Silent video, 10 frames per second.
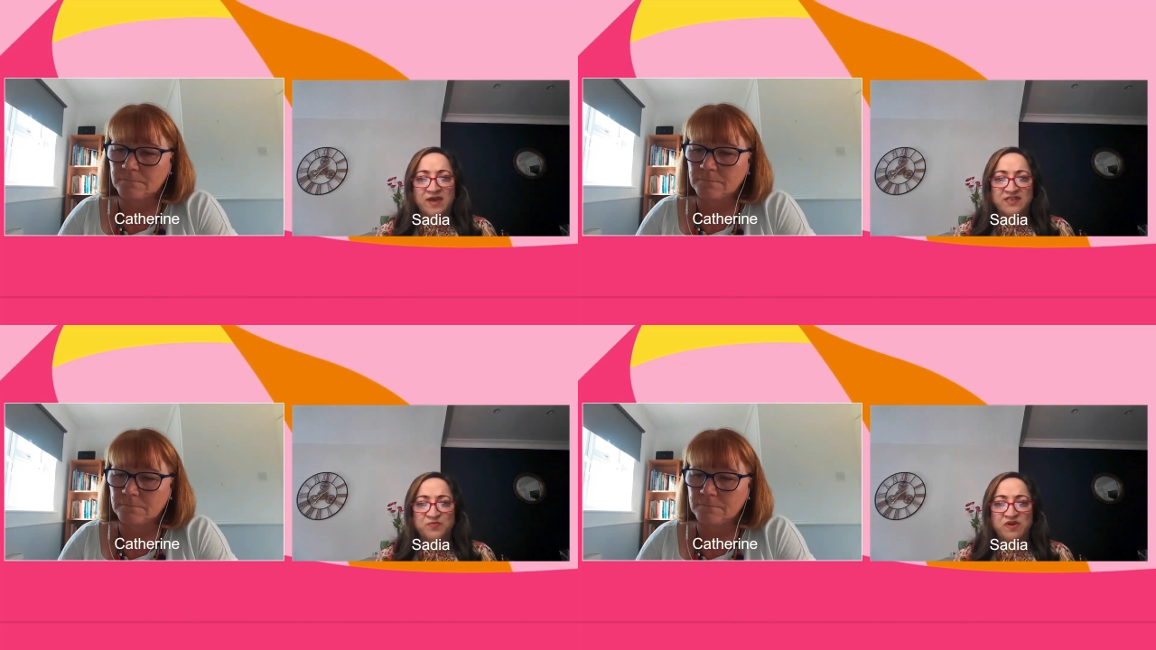
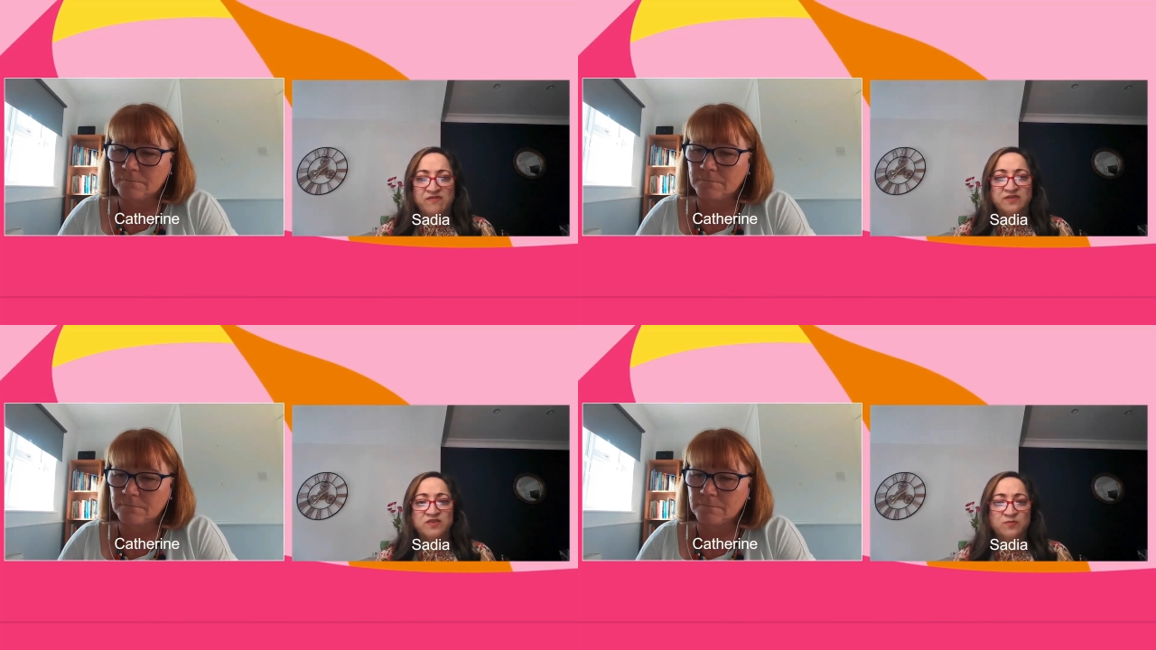
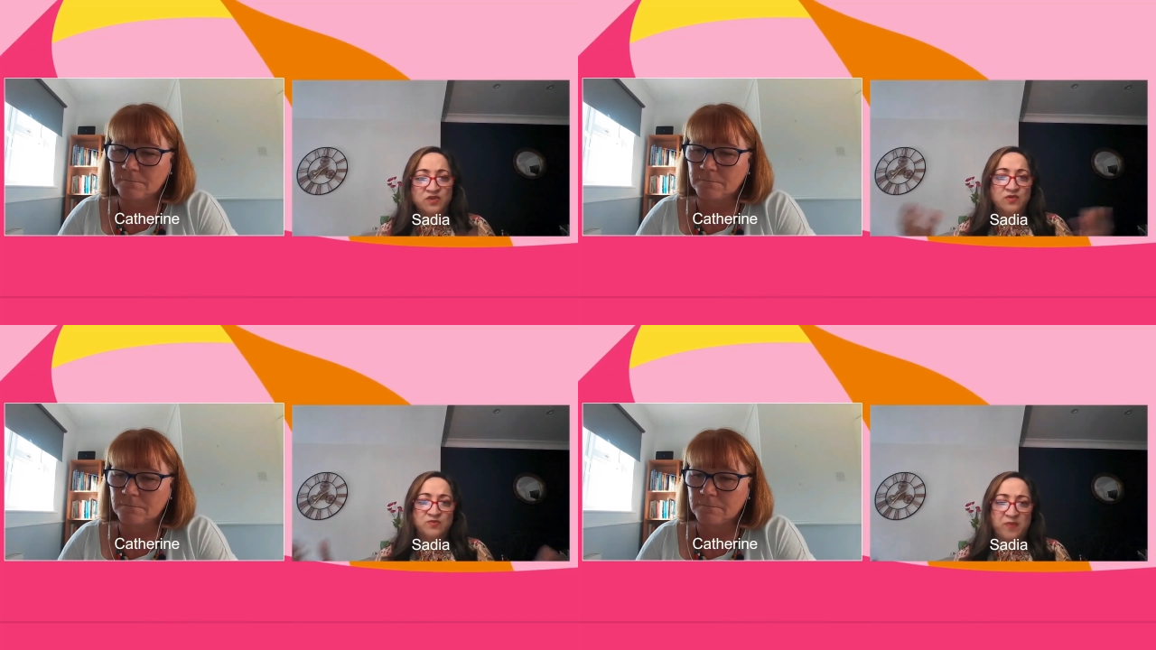Speaker 1: experience? Some
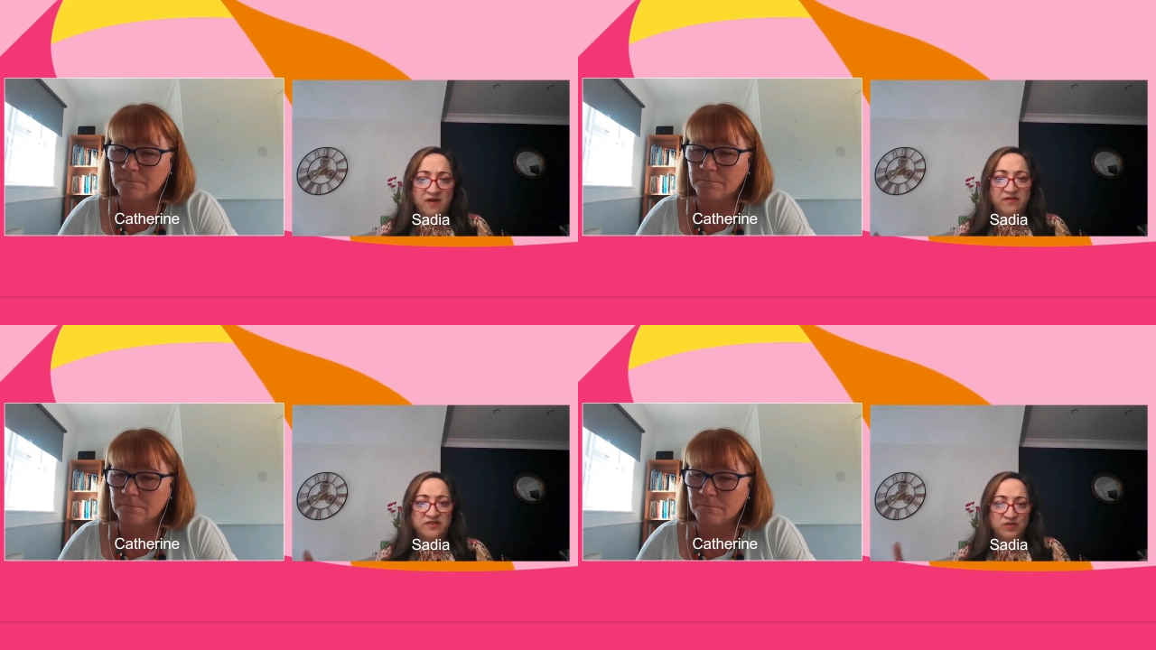of those
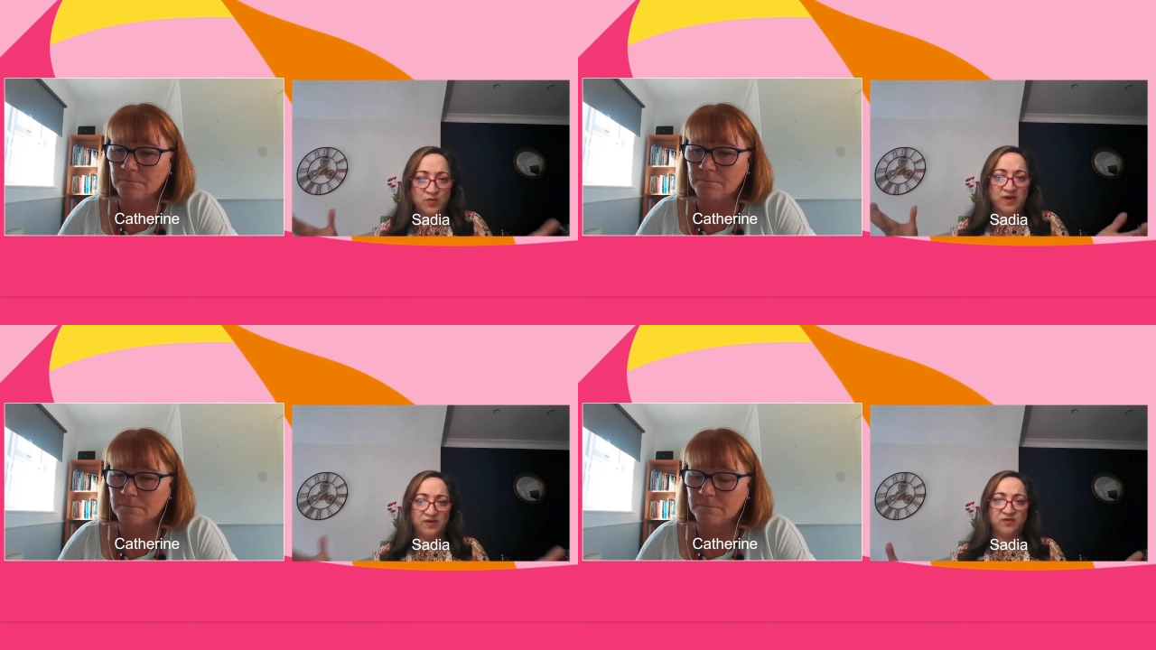barriers are
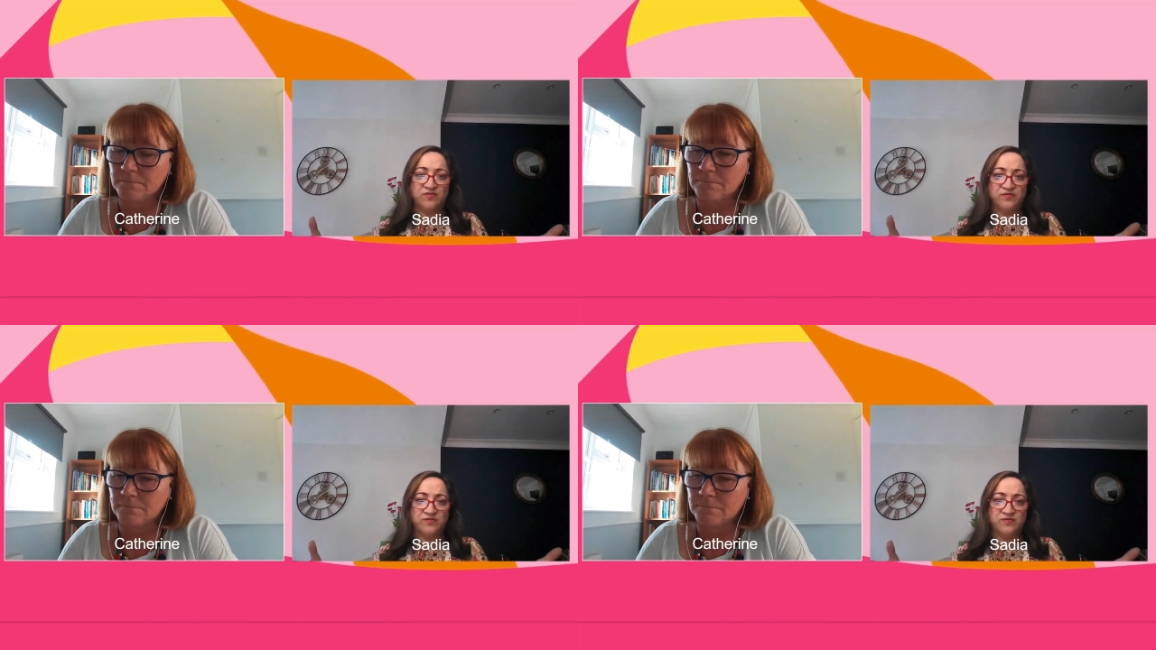quite